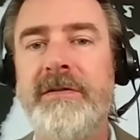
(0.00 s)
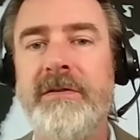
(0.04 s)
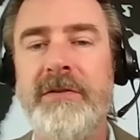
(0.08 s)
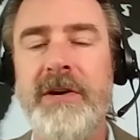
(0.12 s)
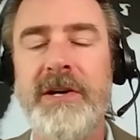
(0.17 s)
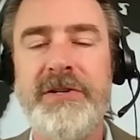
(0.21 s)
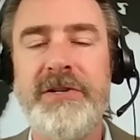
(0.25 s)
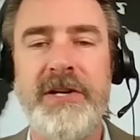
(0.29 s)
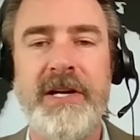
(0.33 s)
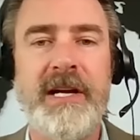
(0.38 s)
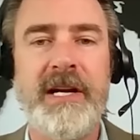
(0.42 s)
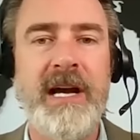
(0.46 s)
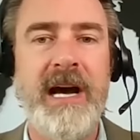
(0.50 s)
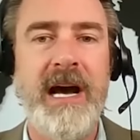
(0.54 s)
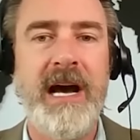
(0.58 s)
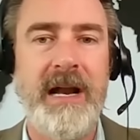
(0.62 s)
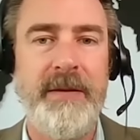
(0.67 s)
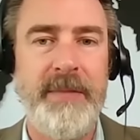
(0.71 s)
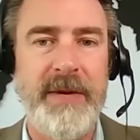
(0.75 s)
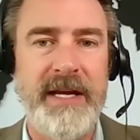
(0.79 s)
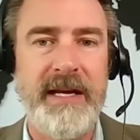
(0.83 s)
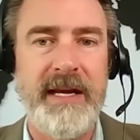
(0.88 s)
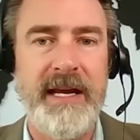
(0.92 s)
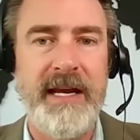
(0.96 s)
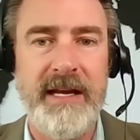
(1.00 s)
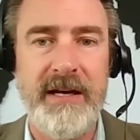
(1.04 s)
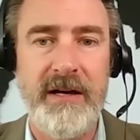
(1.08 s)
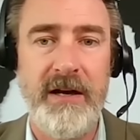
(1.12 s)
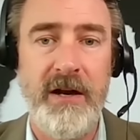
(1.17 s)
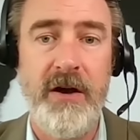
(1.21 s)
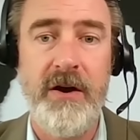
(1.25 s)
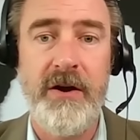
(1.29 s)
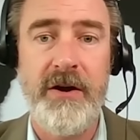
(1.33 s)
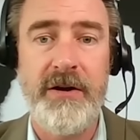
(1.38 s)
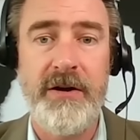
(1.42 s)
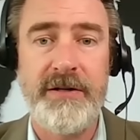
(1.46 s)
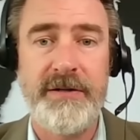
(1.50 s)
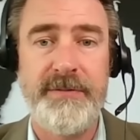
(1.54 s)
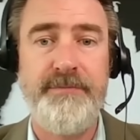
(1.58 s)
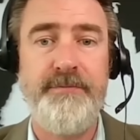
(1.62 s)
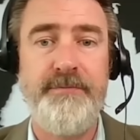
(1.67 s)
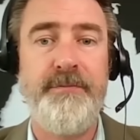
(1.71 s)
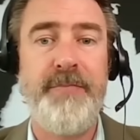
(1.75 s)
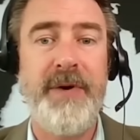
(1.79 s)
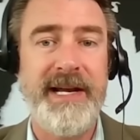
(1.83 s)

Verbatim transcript: of the Russian economy in large